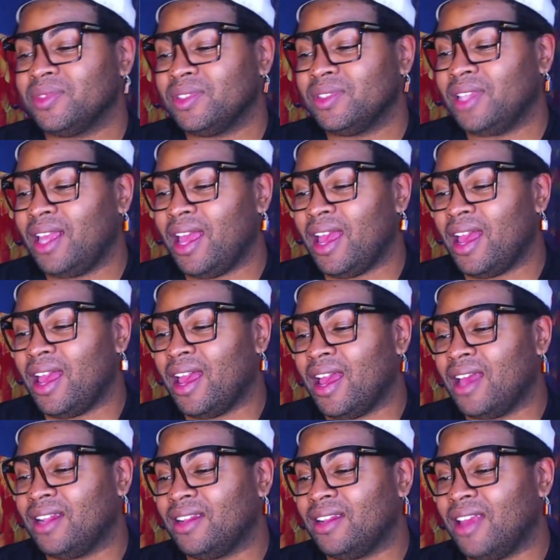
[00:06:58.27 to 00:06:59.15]

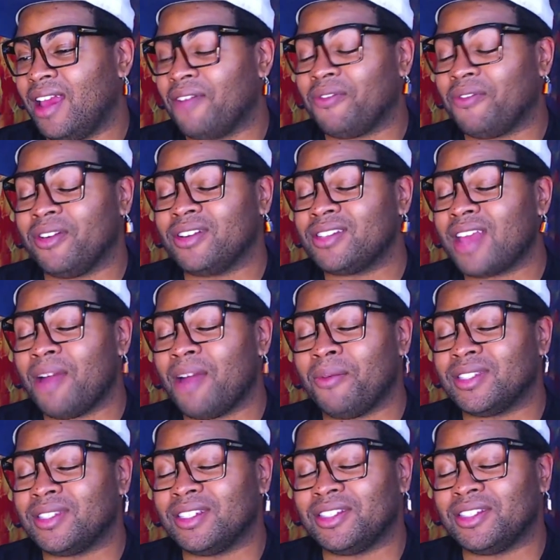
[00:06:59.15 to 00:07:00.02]
And at first, I
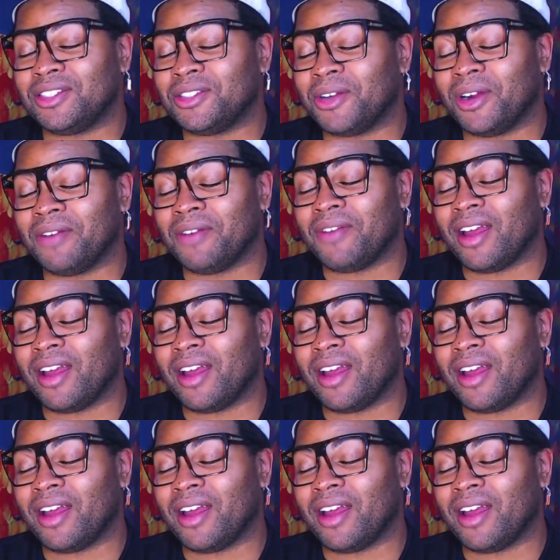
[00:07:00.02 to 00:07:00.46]
wasn't sure if I